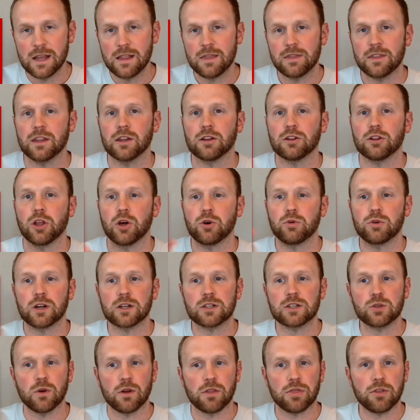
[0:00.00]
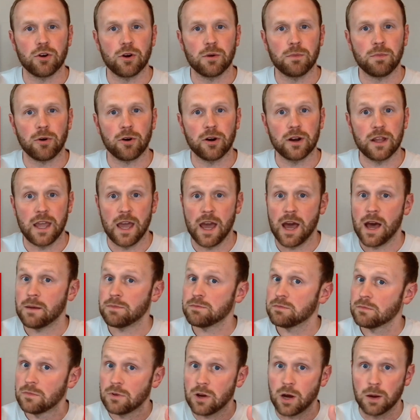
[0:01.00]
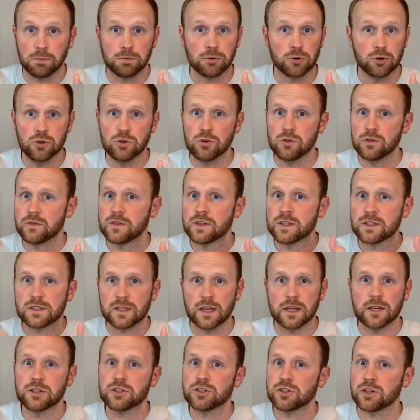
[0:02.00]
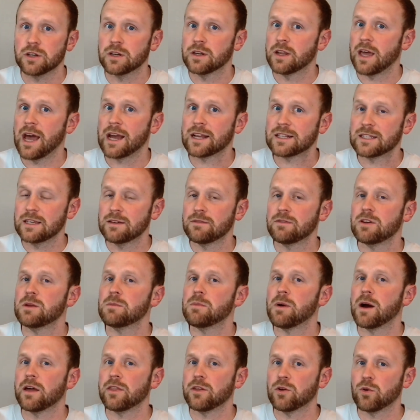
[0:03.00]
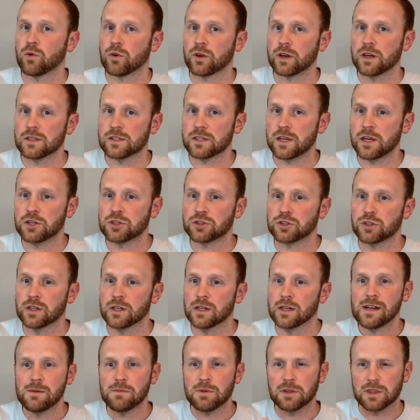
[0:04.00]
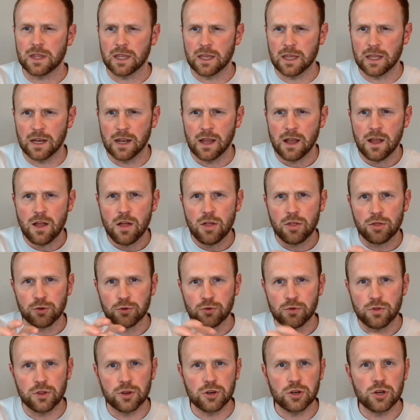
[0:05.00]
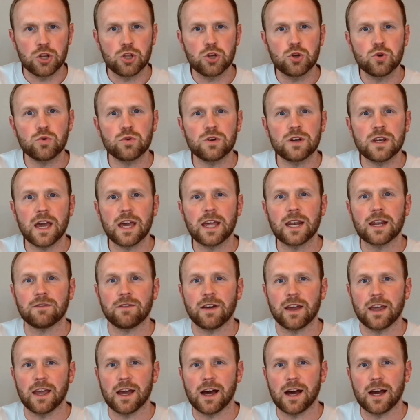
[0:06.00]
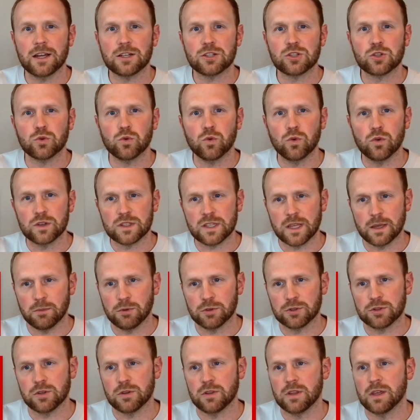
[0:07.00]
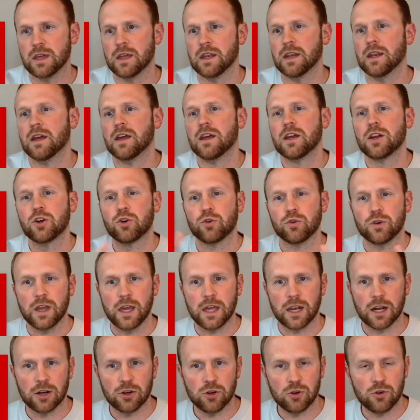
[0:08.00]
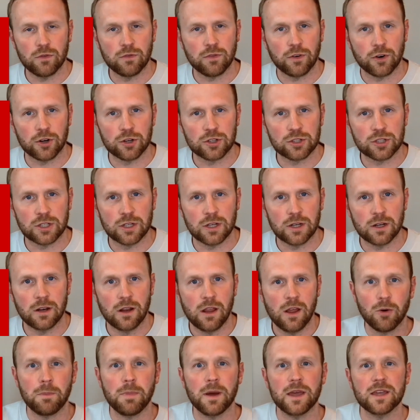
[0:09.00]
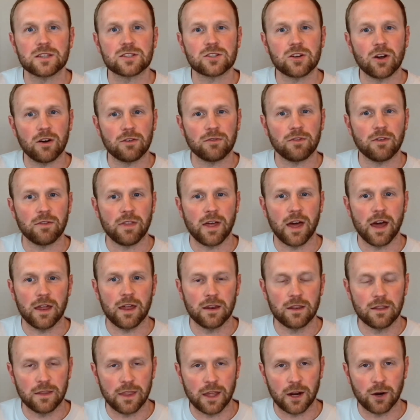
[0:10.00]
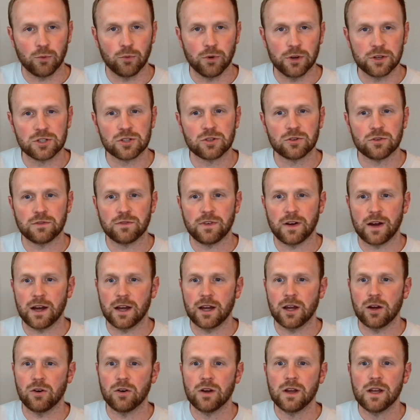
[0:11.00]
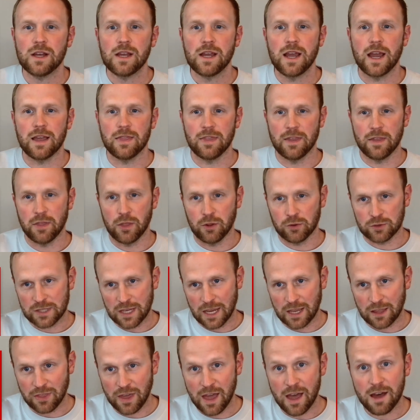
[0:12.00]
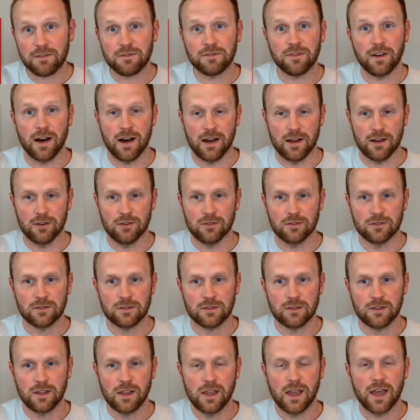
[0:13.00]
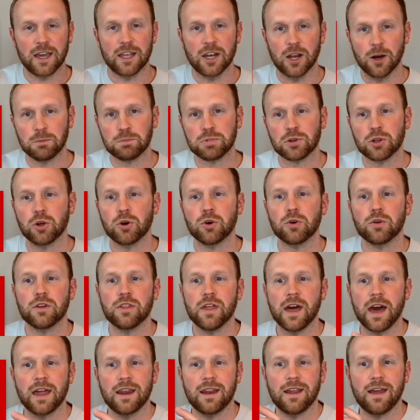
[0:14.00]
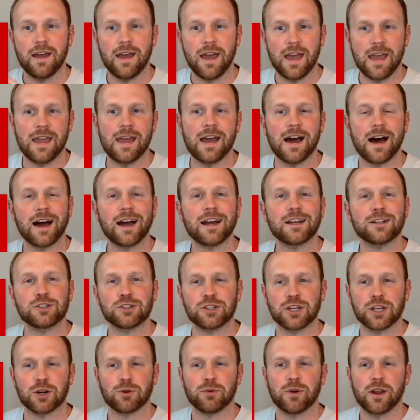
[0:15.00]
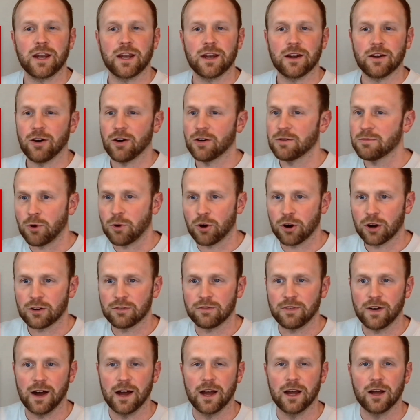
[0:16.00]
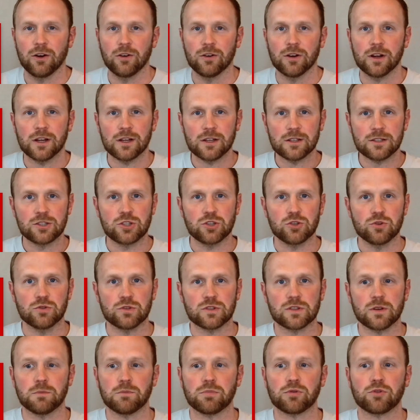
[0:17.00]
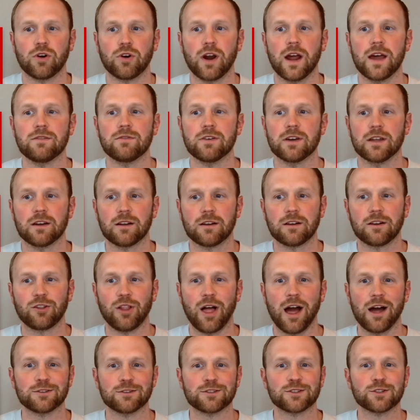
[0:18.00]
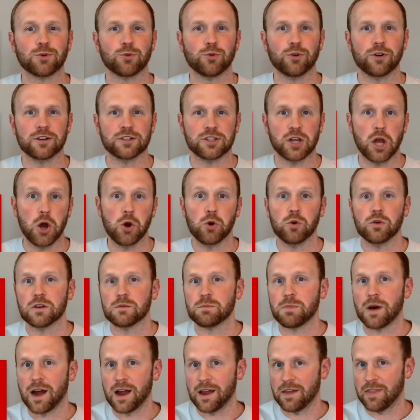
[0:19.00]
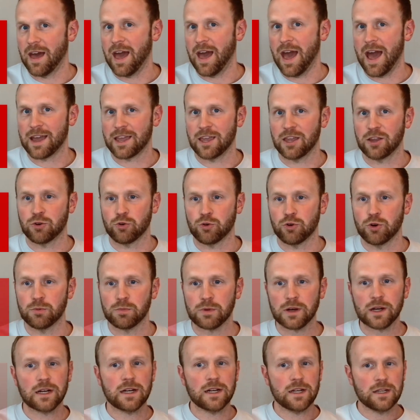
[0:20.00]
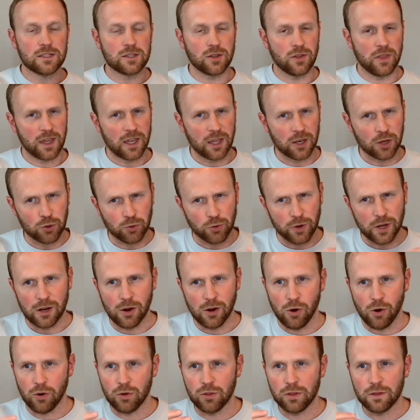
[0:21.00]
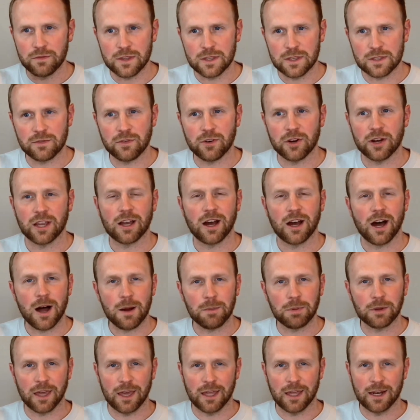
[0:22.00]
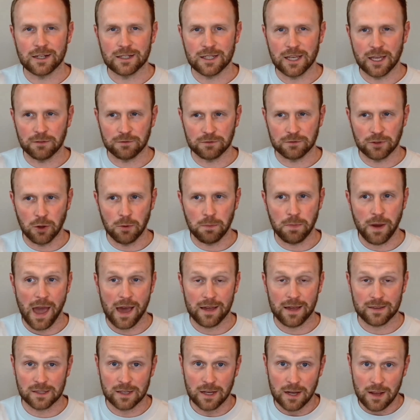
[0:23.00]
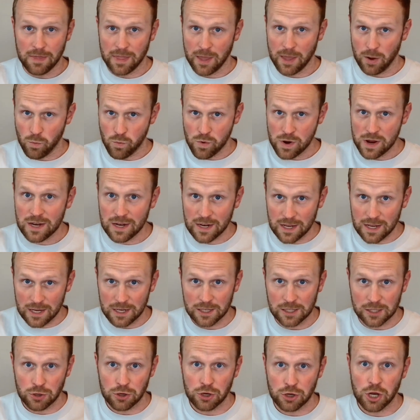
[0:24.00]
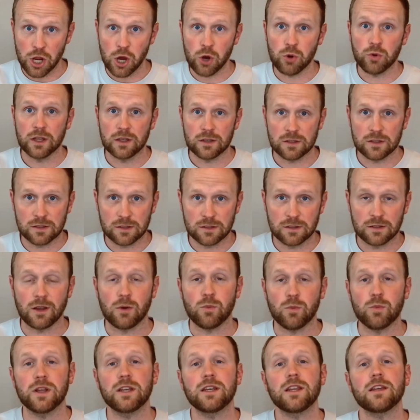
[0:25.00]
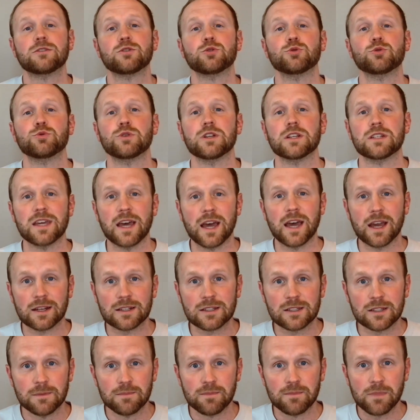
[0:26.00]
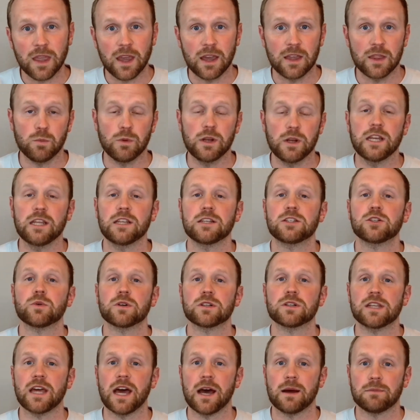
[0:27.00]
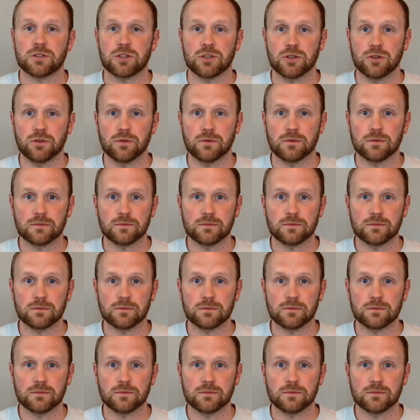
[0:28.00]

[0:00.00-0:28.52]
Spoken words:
then loaded to a third-party app, approved, sanctioned activity by the organization, but then through the new native AI tool is able to then create a new version based off of that original file, and then they'll take that file and upload that AI generated unmarked file to some private cloud storage owned by the hacking group. So they can create all of these very complicated data flow paths that we need to notice, that we need to detect, and then we need to adapt to.